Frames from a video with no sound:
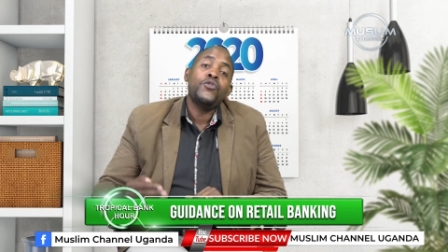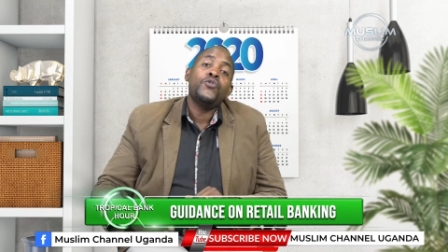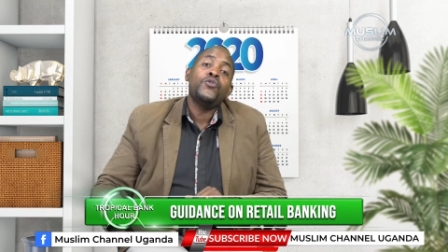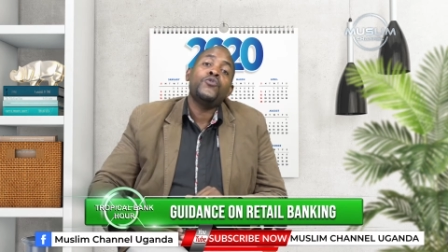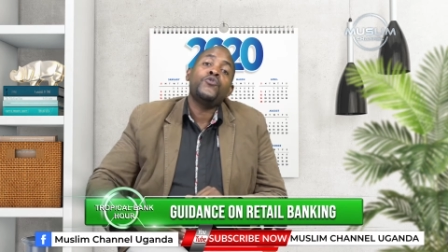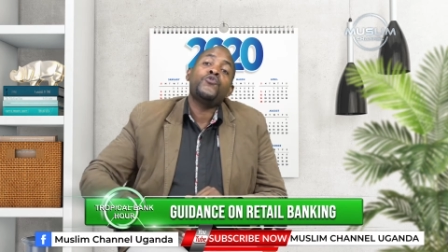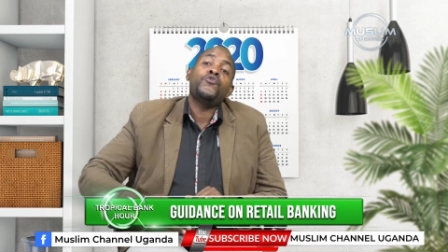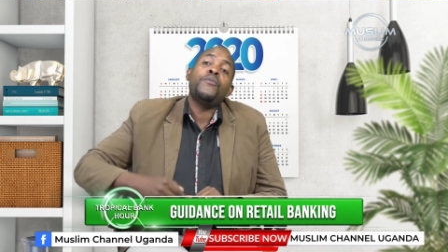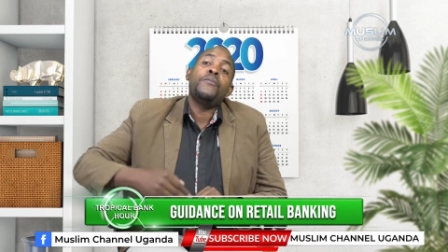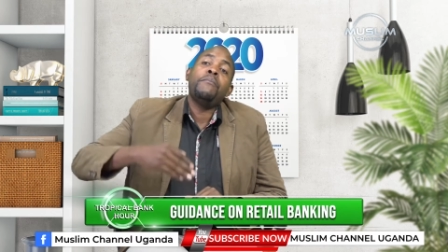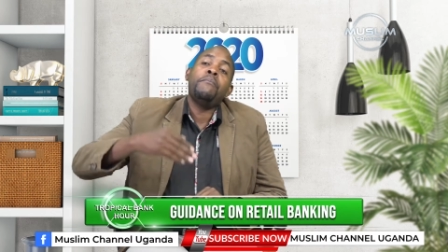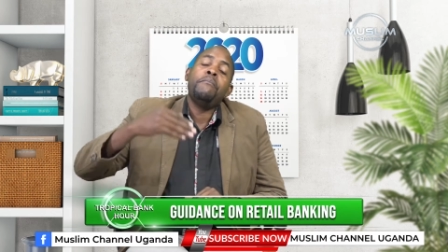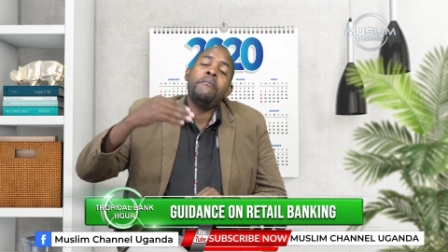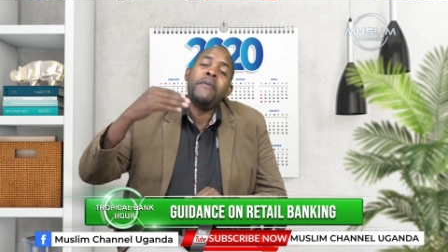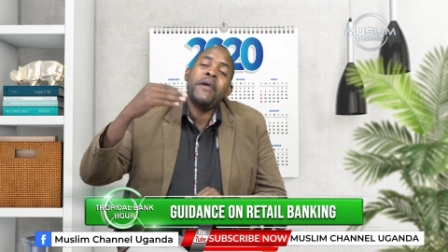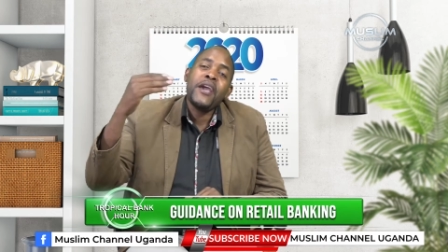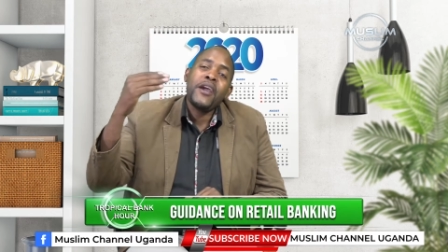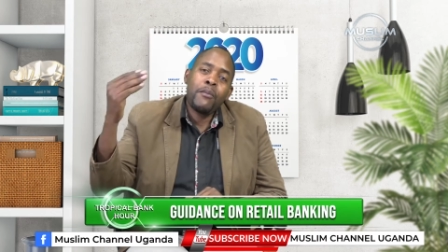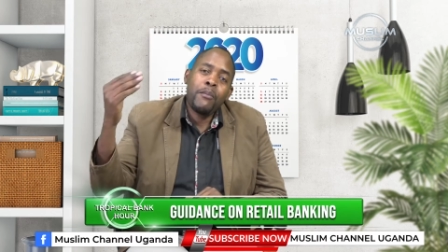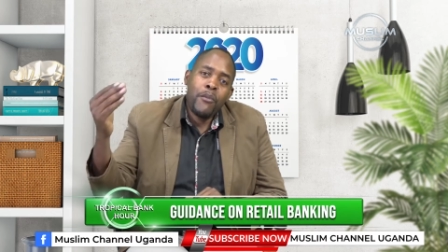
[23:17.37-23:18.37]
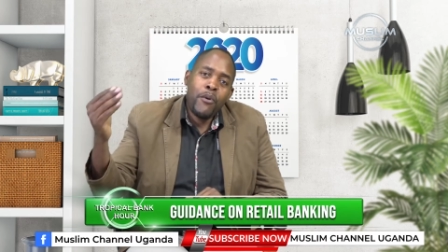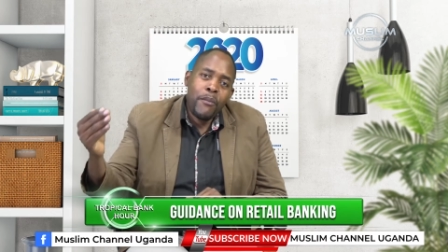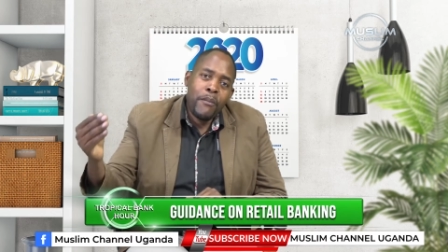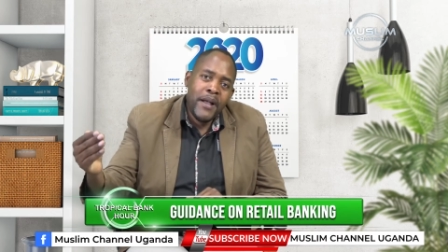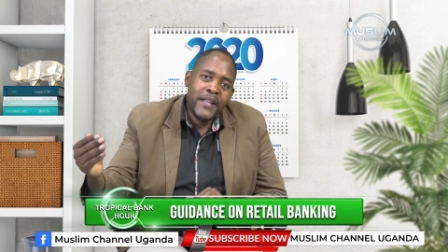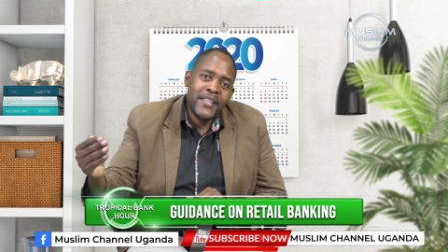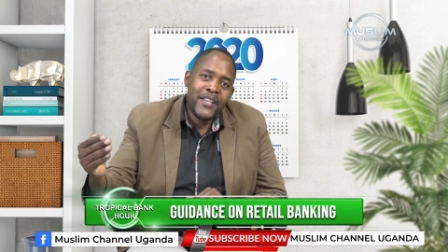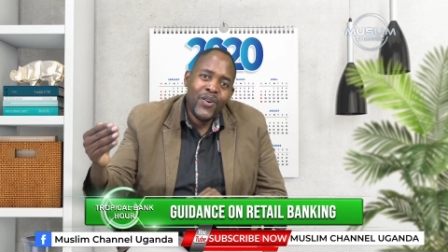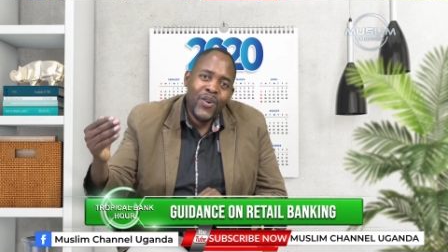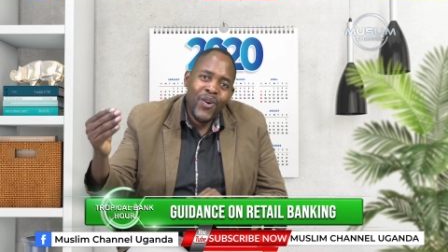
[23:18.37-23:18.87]
to make more
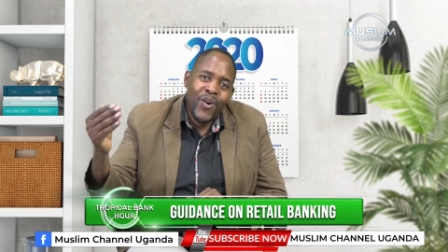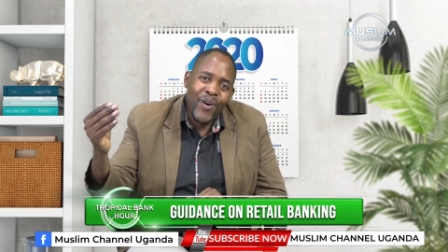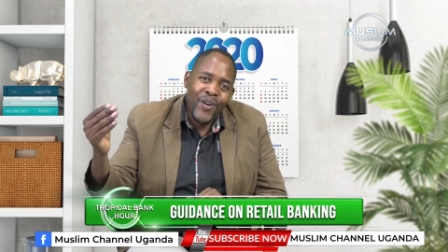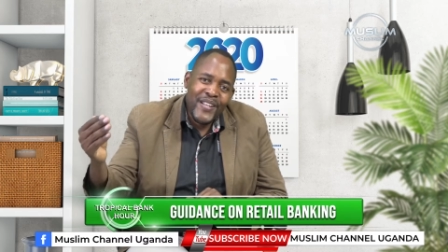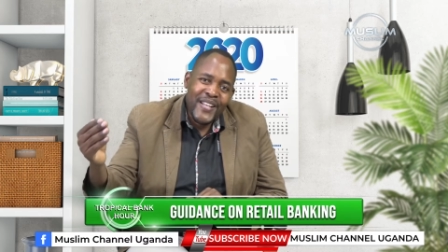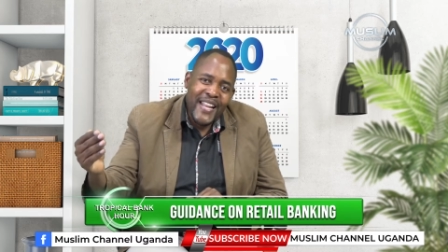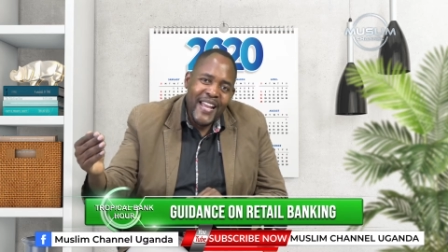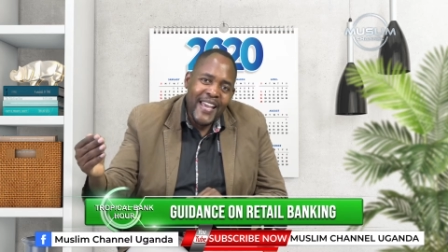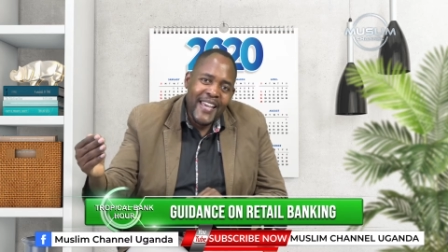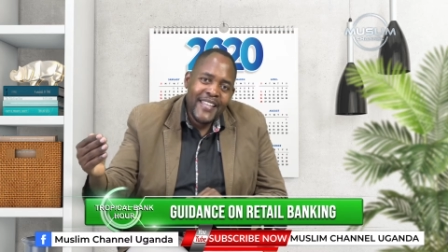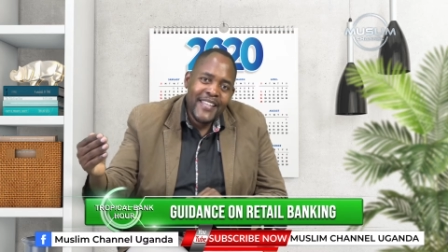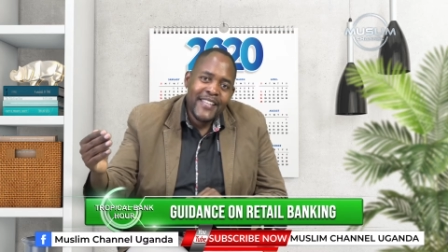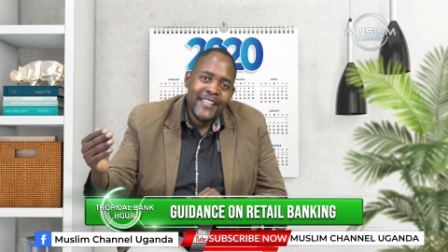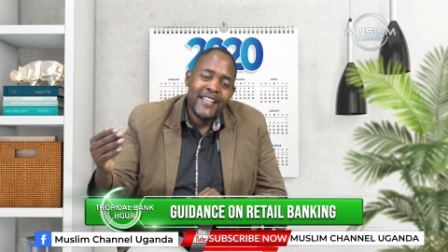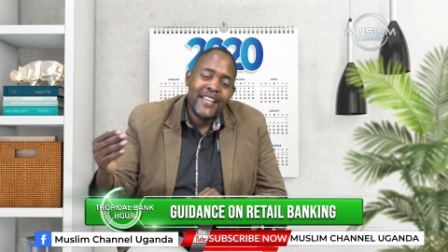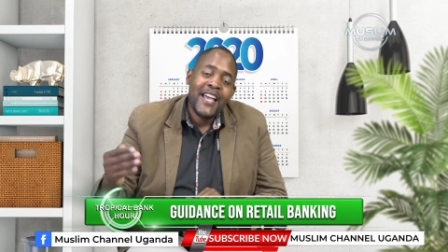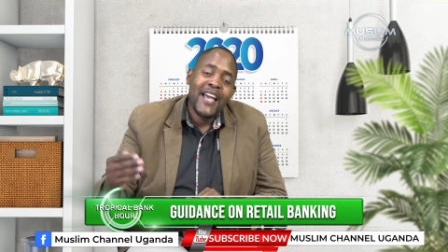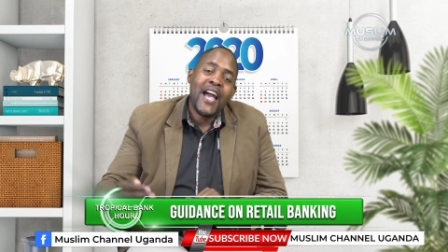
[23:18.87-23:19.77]
money online,